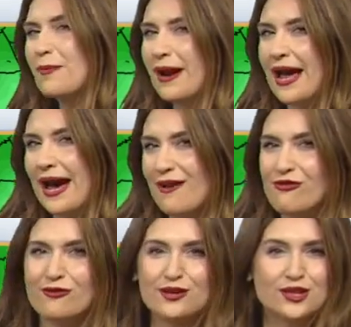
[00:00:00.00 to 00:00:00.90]
about a
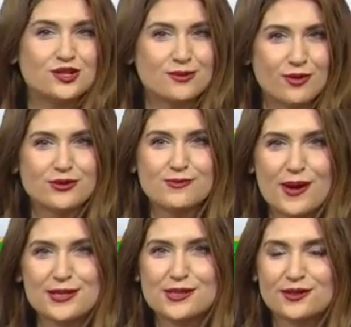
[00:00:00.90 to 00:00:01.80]
half of an inch in most
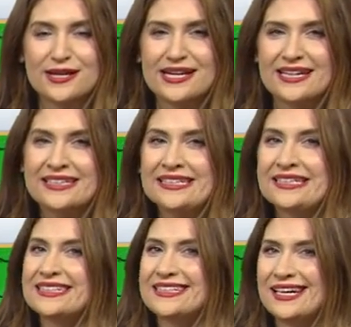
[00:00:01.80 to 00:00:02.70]
spots already.
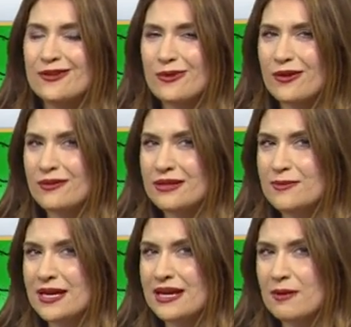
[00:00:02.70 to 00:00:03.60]
Now we're going to
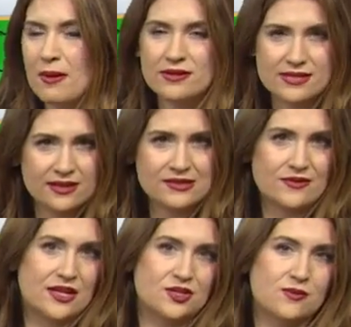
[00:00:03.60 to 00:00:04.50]
be getting about a tenth of
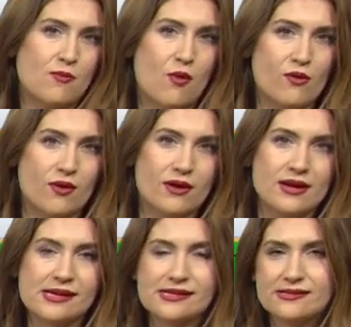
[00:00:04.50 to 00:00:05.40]
an inch more
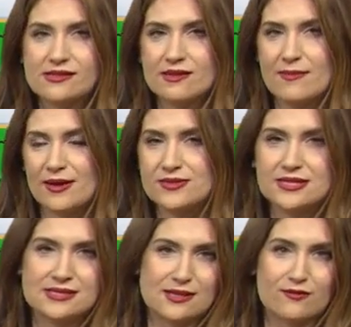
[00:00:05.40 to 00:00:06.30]
in the
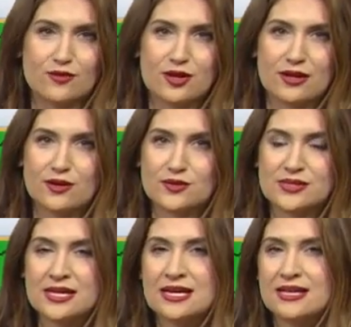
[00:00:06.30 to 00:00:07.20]
mountains and the
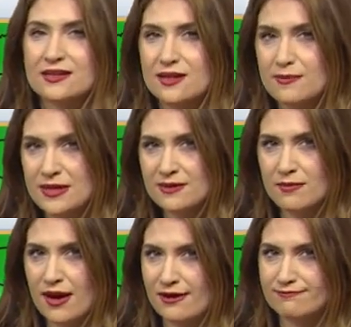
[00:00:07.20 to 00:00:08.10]
foothills. The
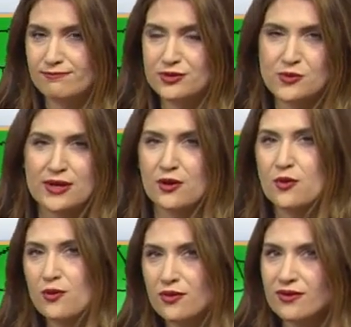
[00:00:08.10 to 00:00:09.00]
Piedmont between a
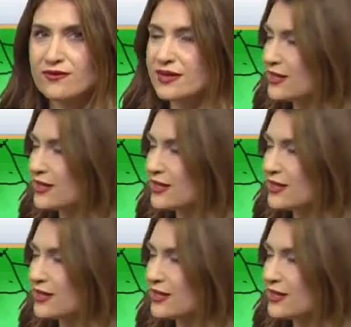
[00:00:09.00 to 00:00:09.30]
quarter of an